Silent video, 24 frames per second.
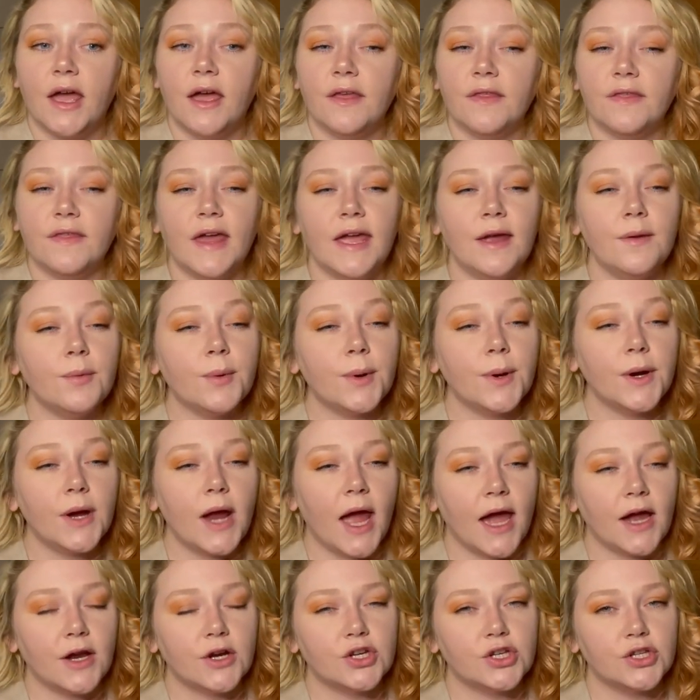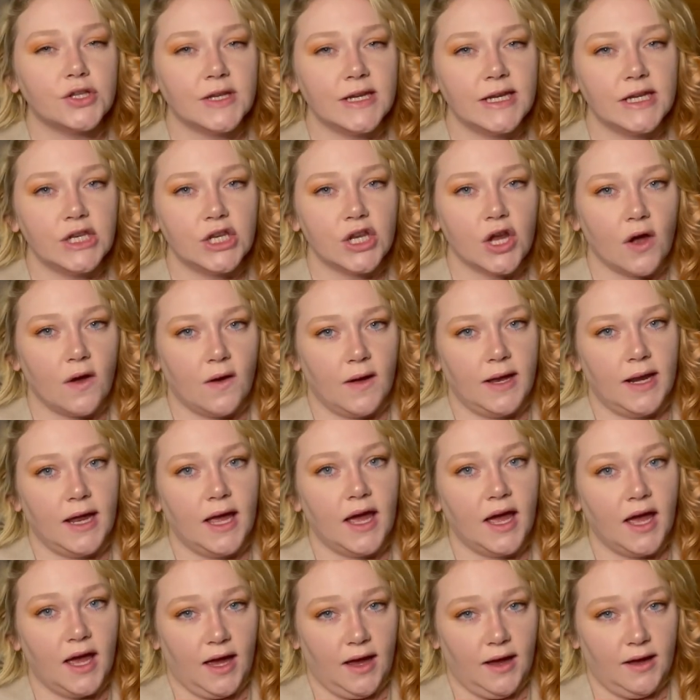They were actually not
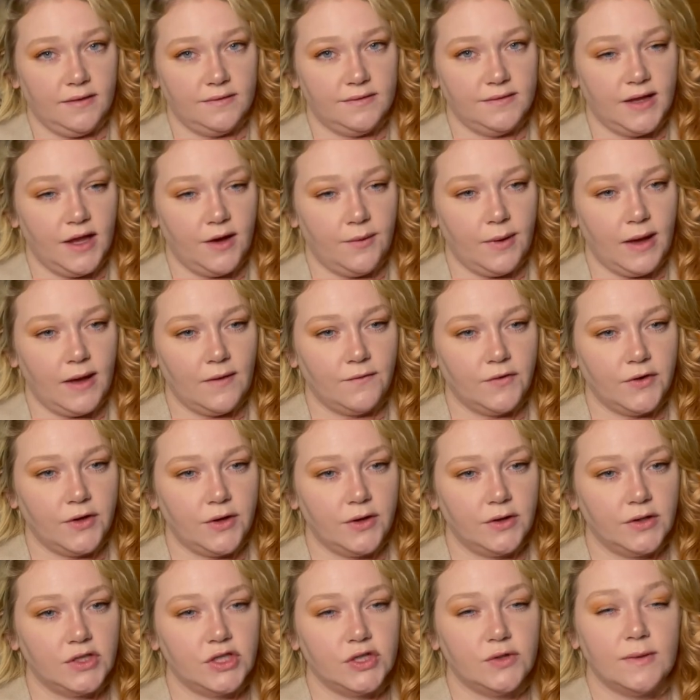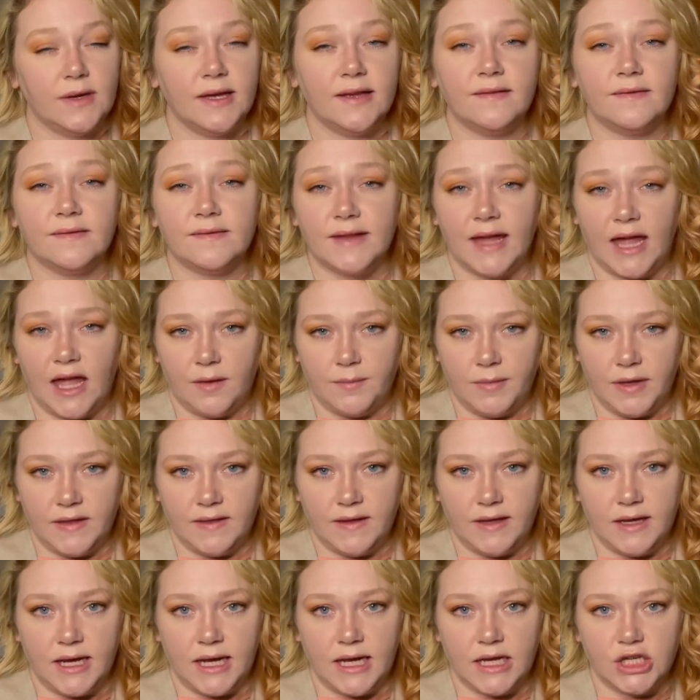asked, however, to examine
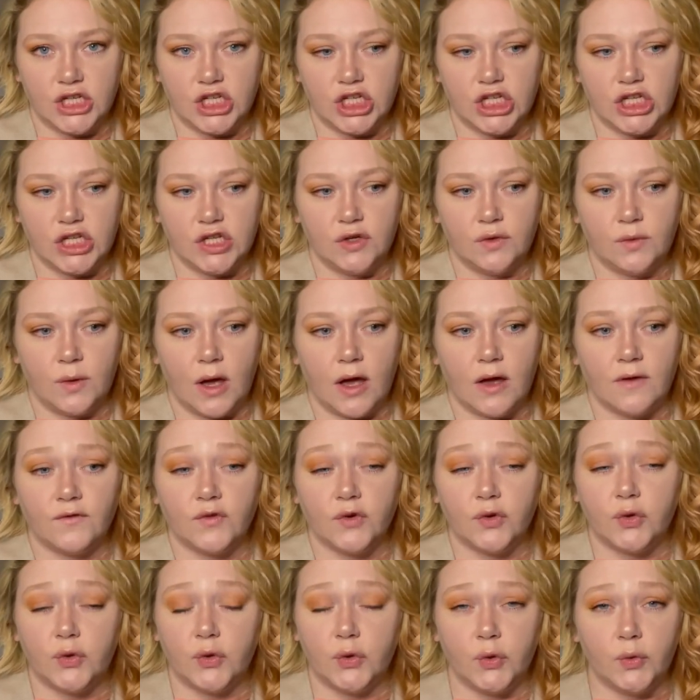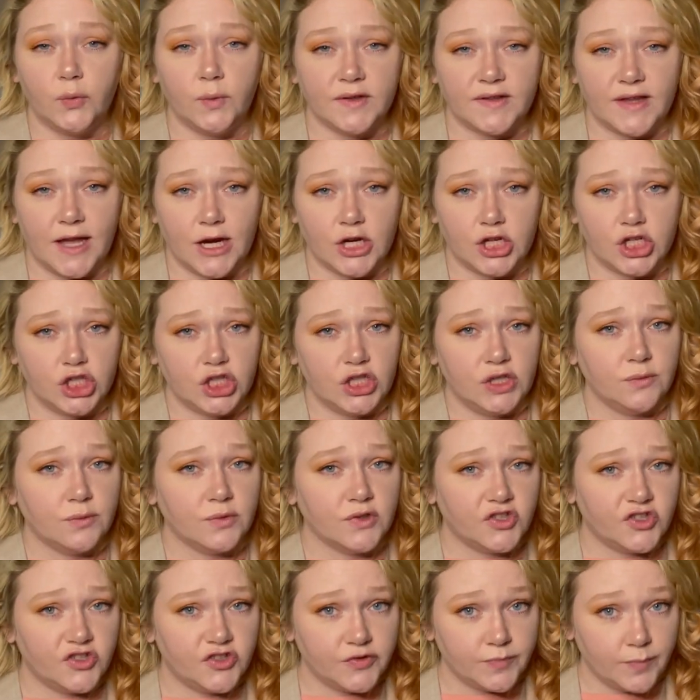the issue of who was actually
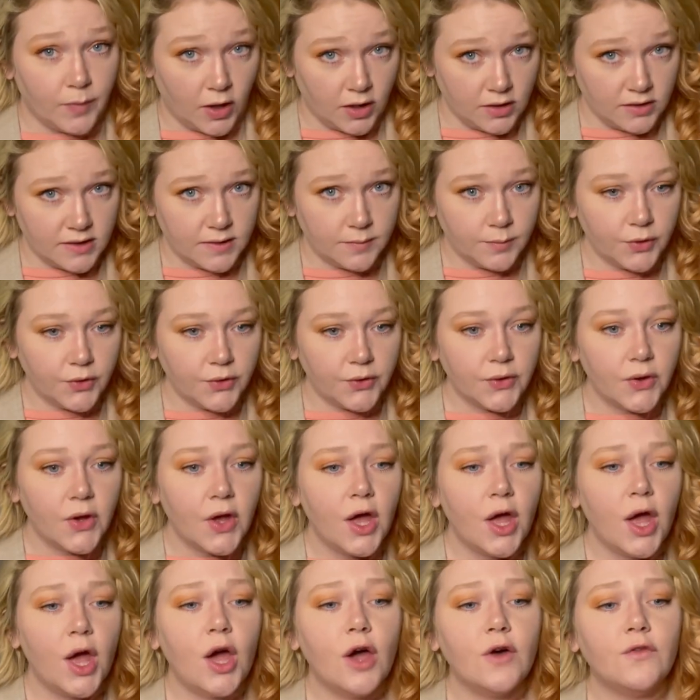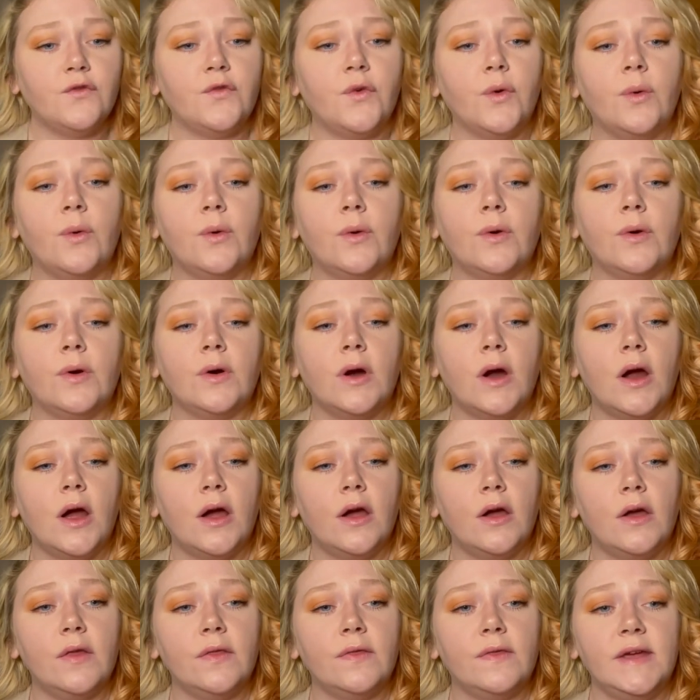responsible for
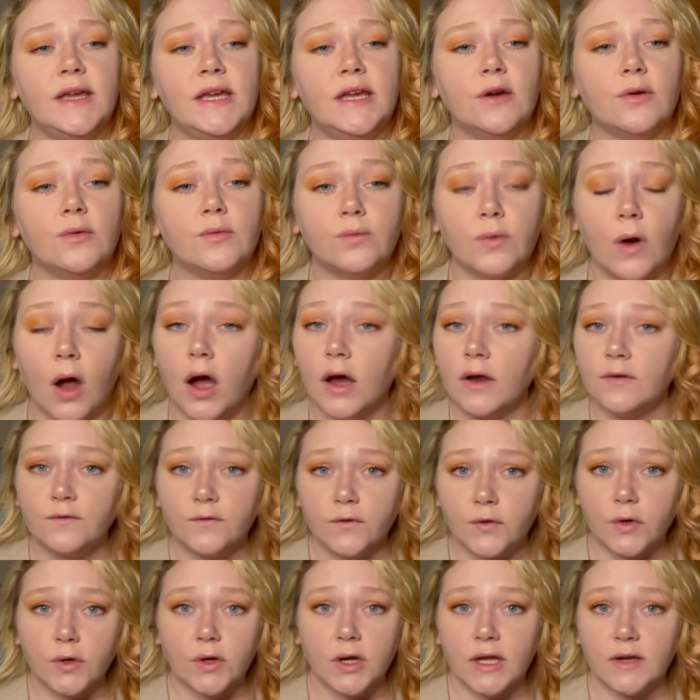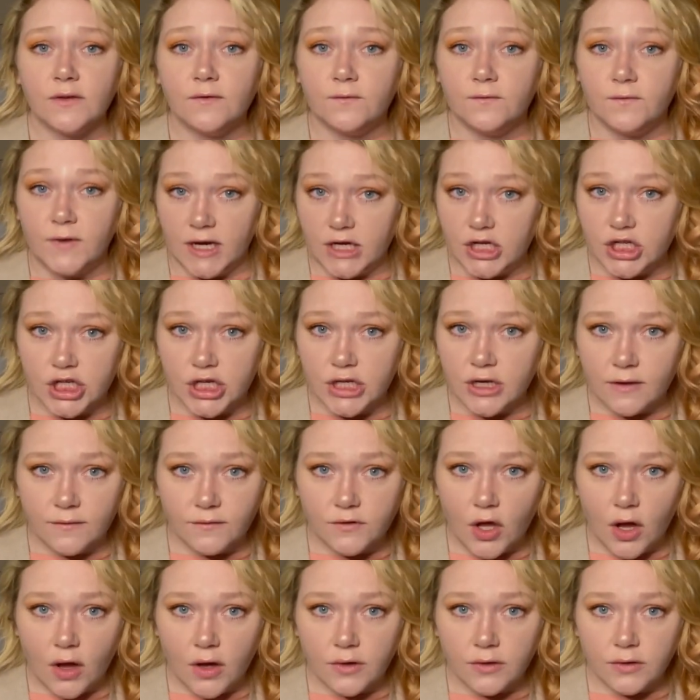the wrongful conviction of
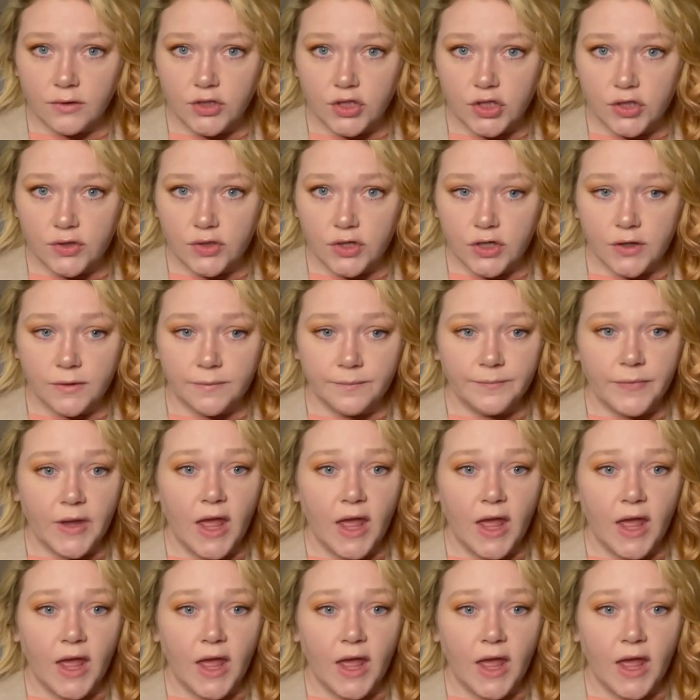Donald Jr.,